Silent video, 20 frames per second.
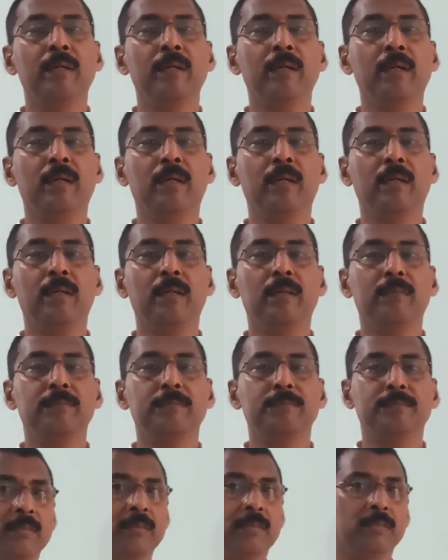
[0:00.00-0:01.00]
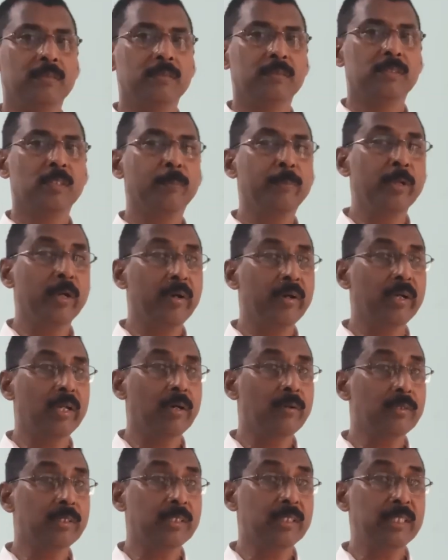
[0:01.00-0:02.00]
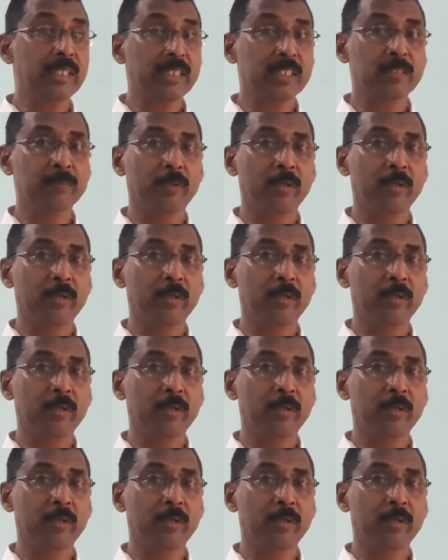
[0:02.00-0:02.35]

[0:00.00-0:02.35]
beyond doubt, T.H.